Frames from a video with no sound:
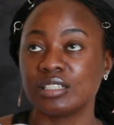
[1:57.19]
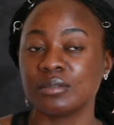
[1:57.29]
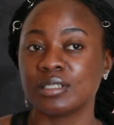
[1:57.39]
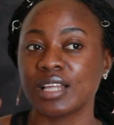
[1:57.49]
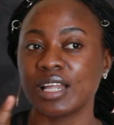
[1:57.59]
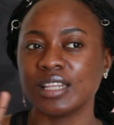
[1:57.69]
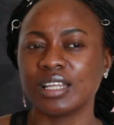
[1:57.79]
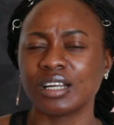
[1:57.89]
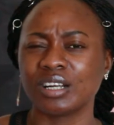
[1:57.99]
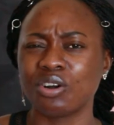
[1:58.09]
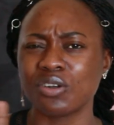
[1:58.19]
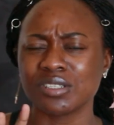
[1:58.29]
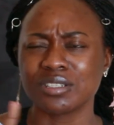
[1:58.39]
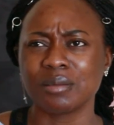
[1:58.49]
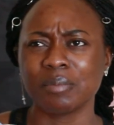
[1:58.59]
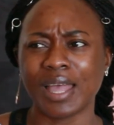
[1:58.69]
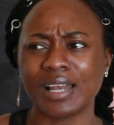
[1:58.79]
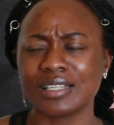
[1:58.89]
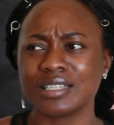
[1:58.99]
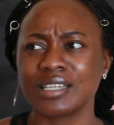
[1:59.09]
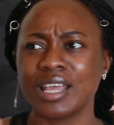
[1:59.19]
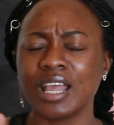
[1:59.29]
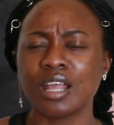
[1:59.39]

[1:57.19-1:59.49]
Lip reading: There was other contour palette.